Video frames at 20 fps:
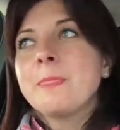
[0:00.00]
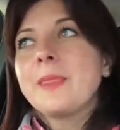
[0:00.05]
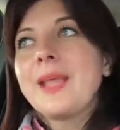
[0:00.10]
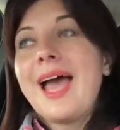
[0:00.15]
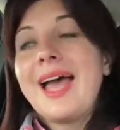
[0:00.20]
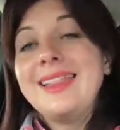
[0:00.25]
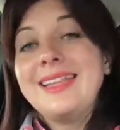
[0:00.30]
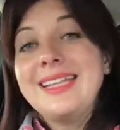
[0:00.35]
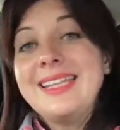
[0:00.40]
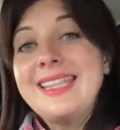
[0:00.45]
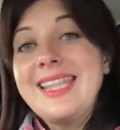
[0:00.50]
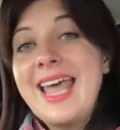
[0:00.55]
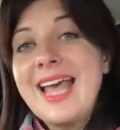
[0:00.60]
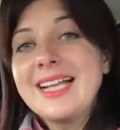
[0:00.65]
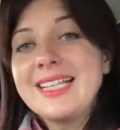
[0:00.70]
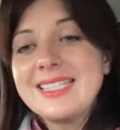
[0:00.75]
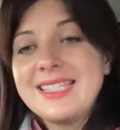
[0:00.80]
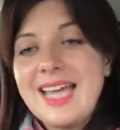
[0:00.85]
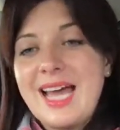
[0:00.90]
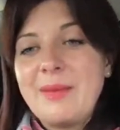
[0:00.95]
And the
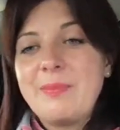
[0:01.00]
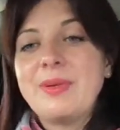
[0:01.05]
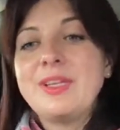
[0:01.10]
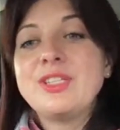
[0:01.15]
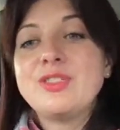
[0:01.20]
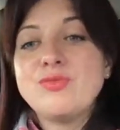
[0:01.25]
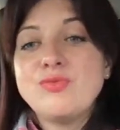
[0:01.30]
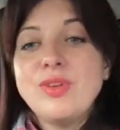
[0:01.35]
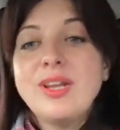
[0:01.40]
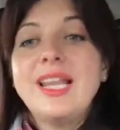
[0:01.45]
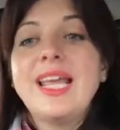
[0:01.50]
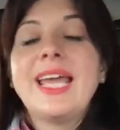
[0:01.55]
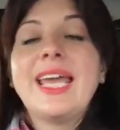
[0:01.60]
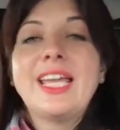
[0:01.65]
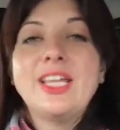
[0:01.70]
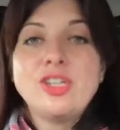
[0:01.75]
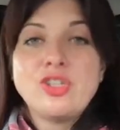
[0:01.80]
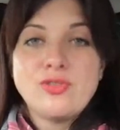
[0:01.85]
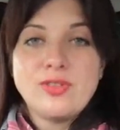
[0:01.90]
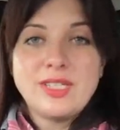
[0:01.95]
next step is really
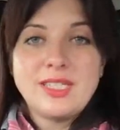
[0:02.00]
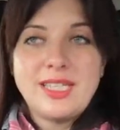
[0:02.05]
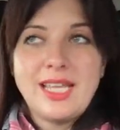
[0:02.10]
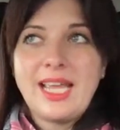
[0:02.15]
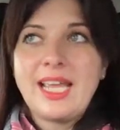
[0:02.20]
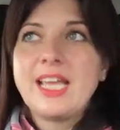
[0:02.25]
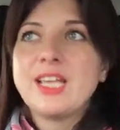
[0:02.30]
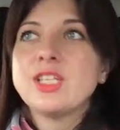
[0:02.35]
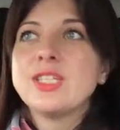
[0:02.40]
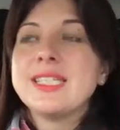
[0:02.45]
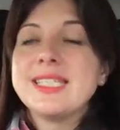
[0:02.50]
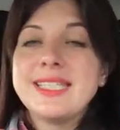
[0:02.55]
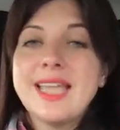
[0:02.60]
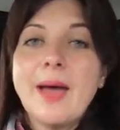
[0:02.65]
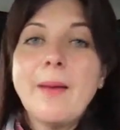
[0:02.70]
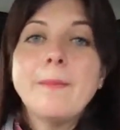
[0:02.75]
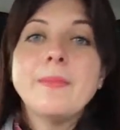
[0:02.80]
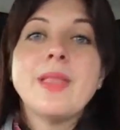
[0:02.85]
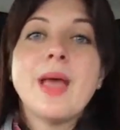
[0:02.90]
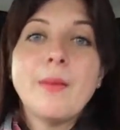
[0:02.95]
interesting.
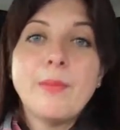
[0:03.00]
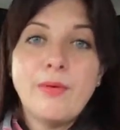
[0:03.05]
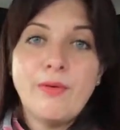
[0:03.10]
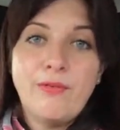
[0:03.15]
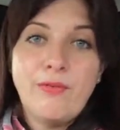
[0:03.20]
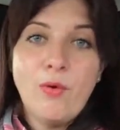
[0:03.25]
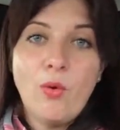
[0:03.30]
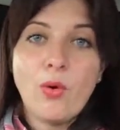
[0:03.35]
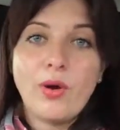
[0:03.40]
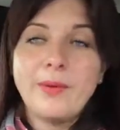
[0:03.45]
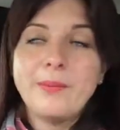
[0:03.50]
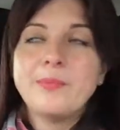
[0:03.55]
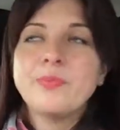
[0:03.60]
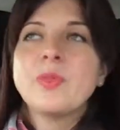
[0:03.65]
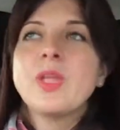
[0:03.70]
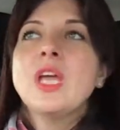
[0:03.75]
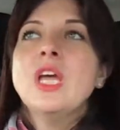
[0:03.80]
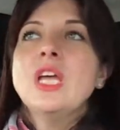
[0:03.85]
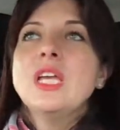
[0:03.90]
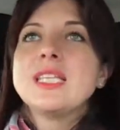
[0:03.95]
Step number 4.
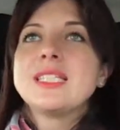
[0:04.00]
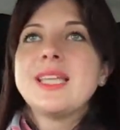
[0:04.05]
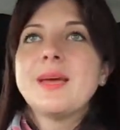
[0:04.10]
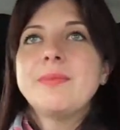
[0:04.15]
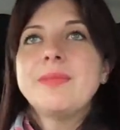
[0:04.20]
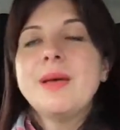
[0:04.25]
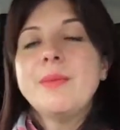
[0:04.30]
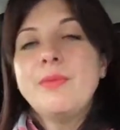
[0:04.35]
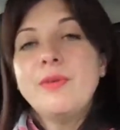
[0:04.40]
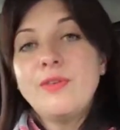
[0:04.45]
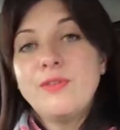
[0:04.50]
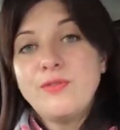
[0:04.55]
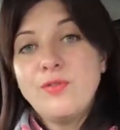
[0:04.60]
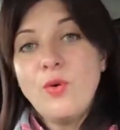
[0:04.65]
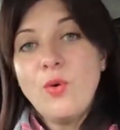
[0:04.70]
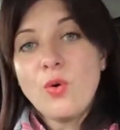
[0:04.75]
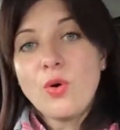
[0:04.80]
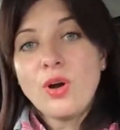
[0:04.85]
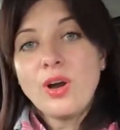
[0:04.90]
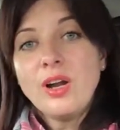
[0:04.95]
Step number
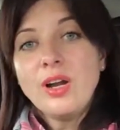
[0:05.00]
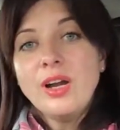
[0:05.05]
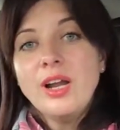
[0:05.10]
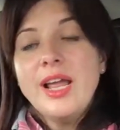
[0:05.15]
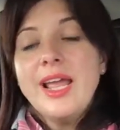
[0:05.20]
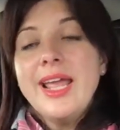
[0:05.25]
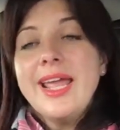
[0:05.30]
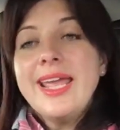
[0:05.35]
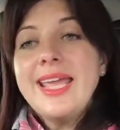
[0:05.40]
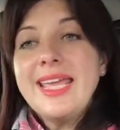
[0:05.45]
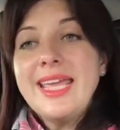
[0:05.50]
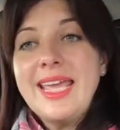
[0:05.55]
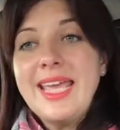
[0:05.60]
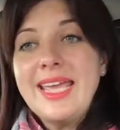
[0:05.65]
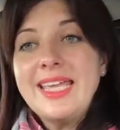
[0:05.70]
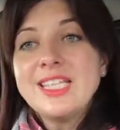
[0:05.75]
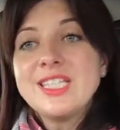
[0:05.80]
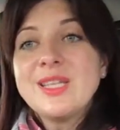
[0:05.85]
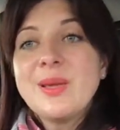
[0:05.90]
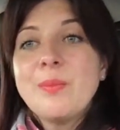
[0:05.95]
4
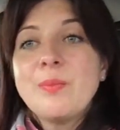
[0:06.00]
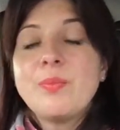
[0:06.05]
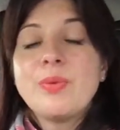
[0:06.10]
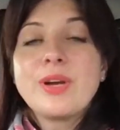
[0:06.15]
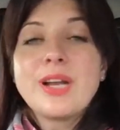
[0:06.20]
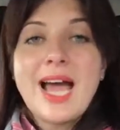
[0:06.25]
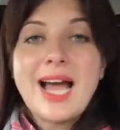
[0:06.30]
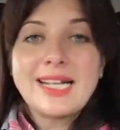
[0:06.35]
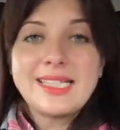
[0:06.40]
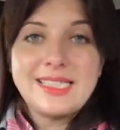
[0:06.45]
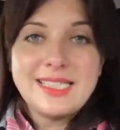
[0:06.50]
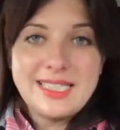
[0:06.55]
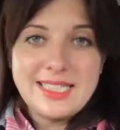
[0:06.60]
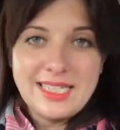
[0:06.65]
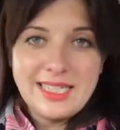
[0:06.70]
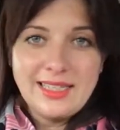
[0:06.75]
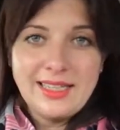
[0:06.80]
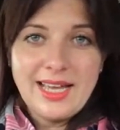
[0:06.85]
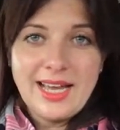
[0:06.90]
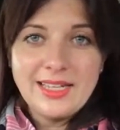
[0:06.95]
is
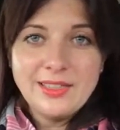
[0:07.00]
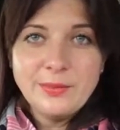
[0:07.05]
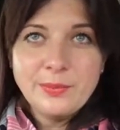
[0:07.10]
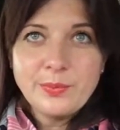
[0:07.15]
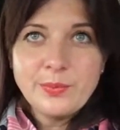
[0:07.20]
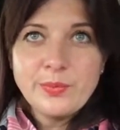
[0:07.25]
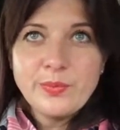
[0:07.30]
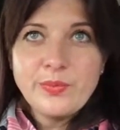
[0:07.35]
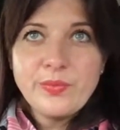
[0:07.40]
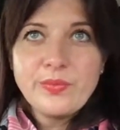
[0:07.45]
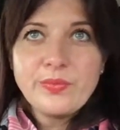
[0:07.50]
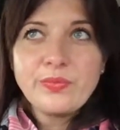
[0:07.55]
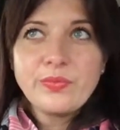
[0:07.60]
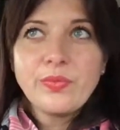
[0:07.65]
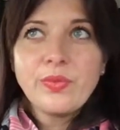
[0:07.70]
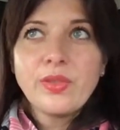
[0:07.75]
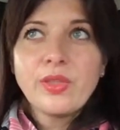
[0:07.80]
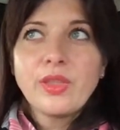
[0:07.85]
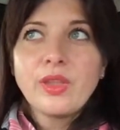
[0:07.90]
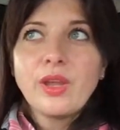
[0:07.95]
practicing that.
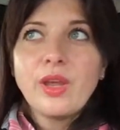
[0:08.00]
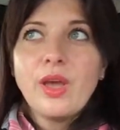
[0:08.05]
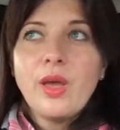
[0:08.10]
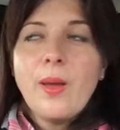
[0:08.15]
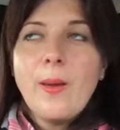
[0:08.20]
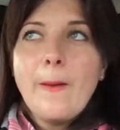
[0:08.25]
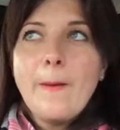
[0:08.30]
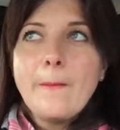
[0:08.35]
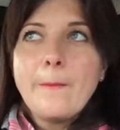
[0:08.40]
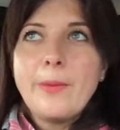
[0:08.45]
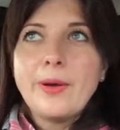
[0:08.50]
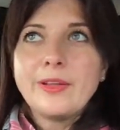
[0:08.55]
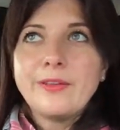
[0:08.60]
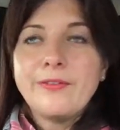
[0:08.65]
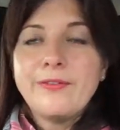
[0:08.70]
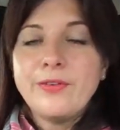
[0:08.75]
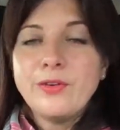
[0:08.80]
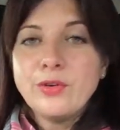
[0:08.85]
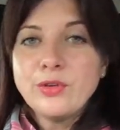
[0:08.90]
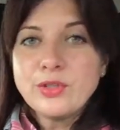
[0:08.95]
But
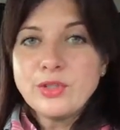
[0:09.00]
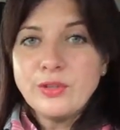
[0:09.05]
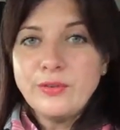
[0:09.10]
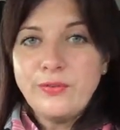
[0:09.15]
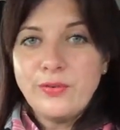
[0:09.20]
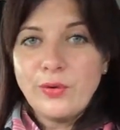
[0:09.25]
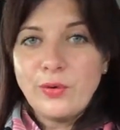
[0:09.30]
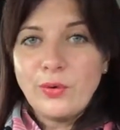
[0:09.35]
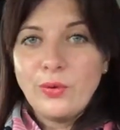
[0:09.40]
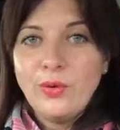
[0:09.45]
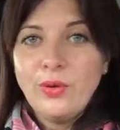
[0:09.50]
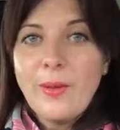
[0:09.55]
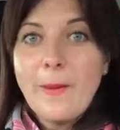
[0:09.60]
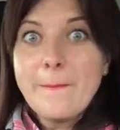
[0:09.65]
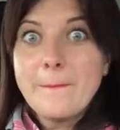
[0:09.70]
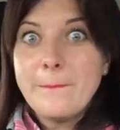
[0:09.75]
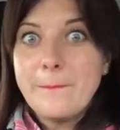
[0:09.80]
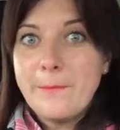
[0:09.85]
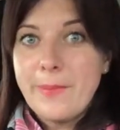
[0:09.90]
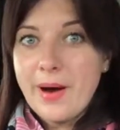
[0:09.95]
first of all,
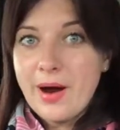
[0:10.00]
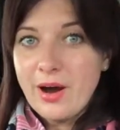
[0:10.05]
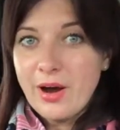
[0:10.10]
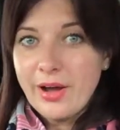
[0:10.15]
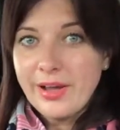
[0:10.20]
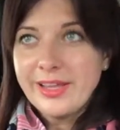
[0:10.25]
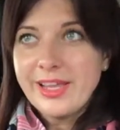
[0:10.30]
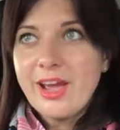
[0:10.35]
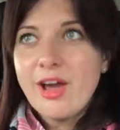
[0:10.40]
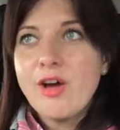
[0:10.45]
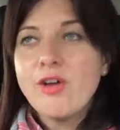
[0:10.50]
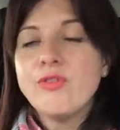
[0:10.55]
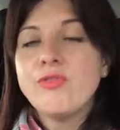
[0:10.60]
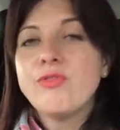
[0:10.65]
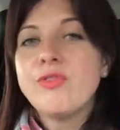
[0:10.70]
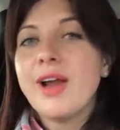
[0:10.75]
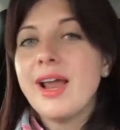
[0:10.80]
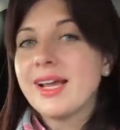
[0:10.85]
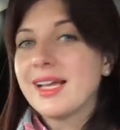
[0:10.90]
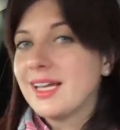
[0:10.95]
by
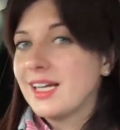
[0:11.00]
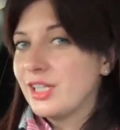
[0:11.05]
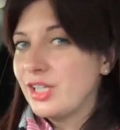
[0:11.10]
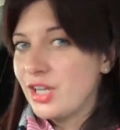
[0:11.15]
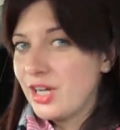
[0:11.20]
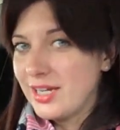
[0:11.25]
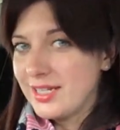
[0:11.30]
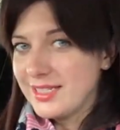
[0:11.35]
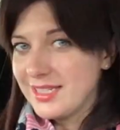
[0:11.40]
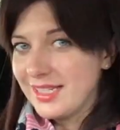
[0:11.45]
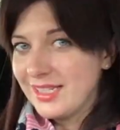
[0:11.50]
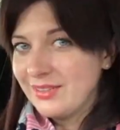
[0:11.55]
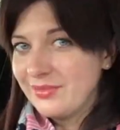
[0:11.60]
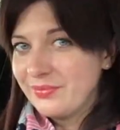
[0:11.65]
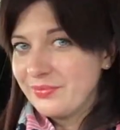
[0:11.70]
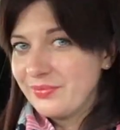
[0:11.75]
recognizing.